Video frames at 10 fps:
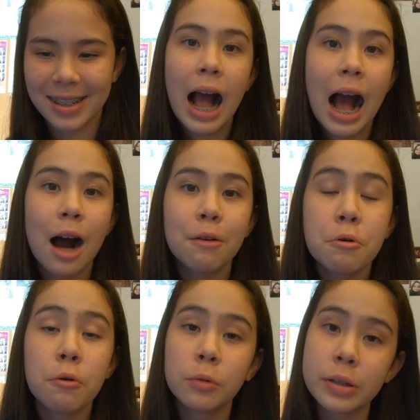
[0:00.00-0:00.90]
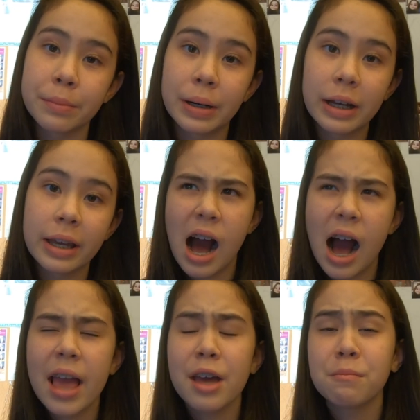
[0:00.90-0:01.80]
How old am I?
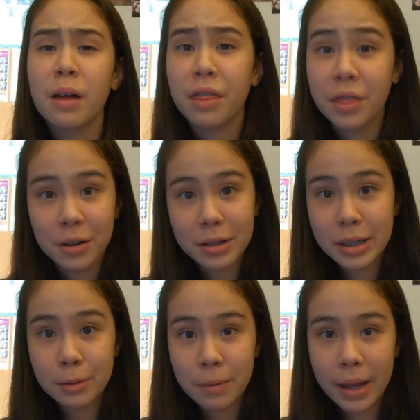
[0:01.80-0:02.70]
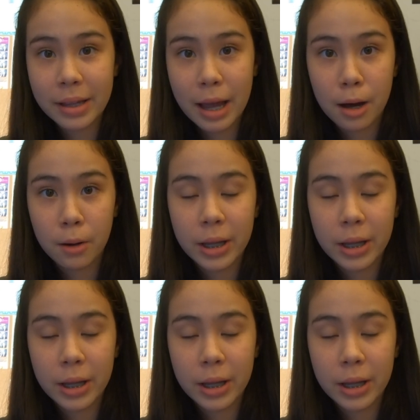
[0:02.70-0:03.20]
I am 13 right now.